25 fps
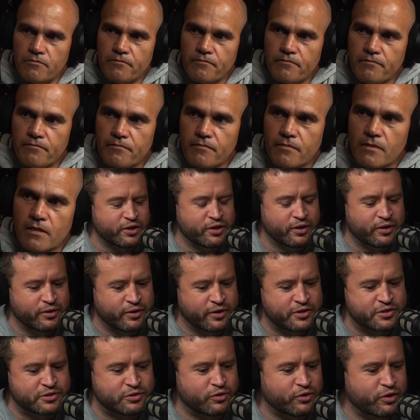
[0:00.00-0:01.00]
You see,
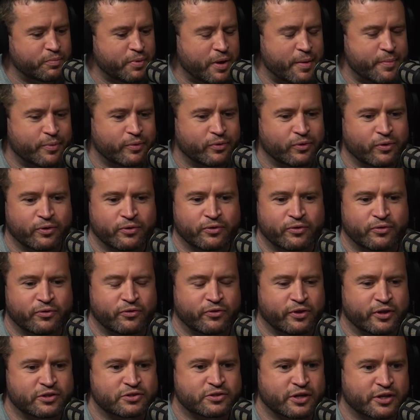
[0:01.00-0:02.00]
there's a lot of people on
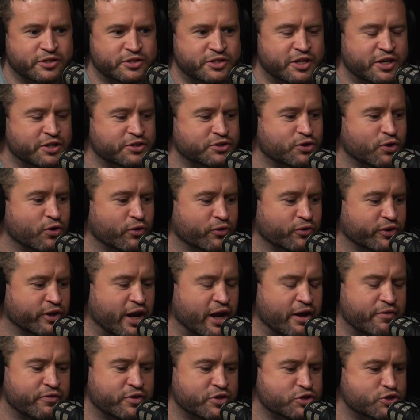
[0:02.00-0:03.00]
things like TikTok that
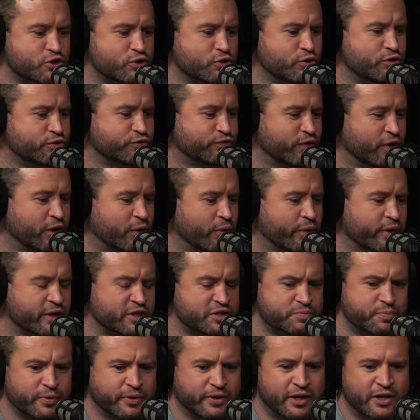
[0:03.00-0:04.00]
have these huge
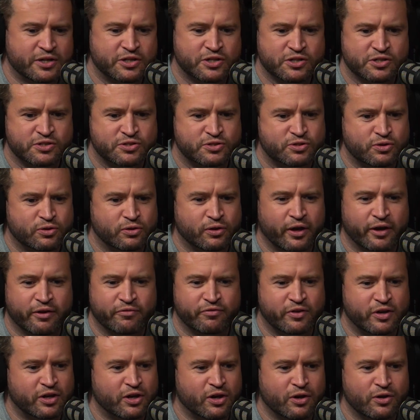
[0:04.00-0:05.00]
followings, but they just do like
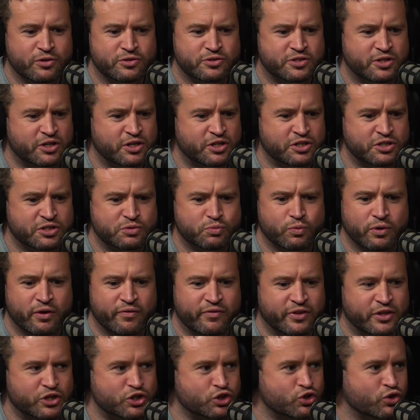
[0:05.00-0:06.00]
videos that are just
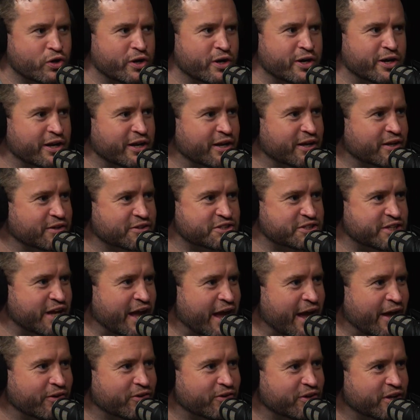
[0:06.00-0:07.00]
whatever the trending
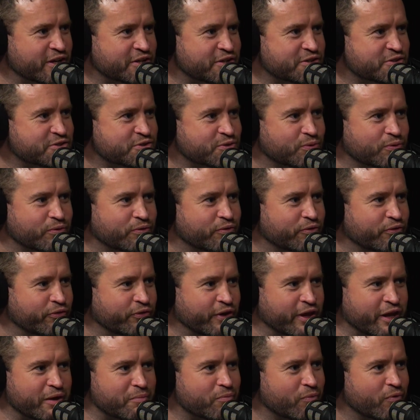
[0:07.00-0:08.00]
sound is or
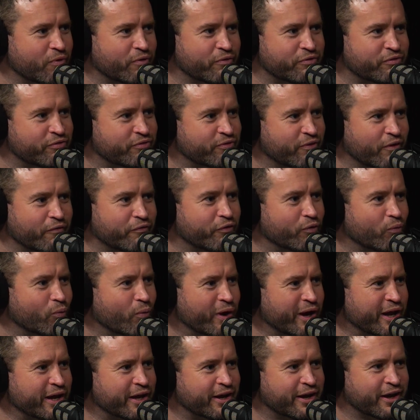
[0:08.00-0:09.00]
theme of the
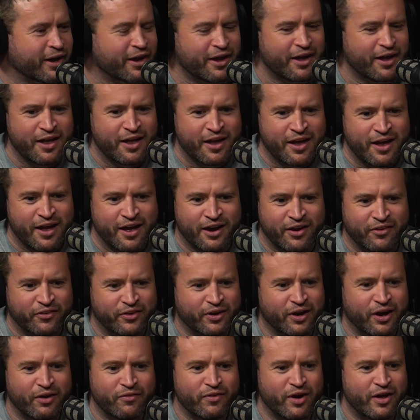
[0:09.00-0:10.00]
week. And I
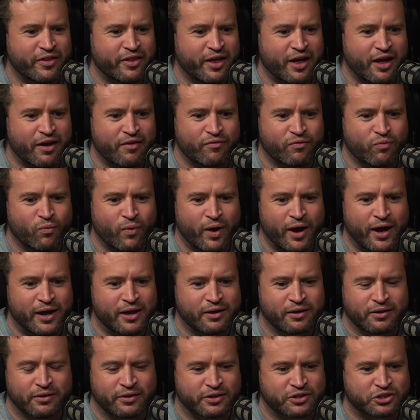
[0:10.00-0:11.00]
think I'd rather have
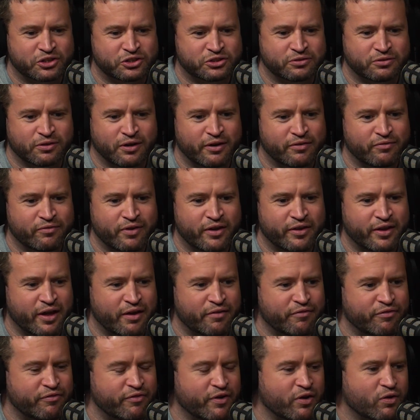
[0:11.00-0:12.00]
I'd rather
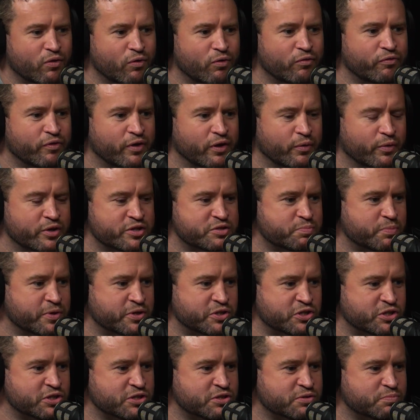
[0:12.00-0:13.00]
have fuck all followers,
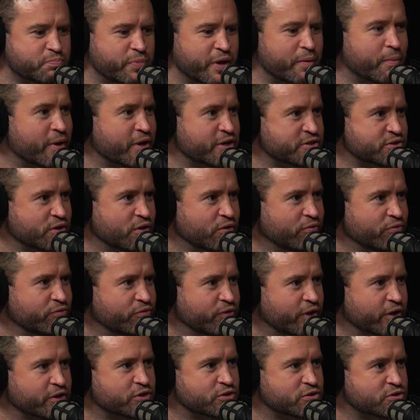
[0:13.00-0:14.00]
but just be
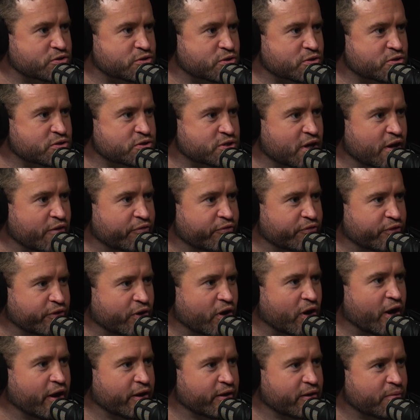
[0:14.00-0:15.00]
myself, like just do stuff that
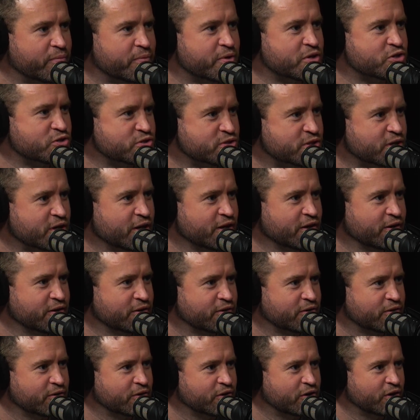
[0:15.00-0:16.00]
I am interested in, you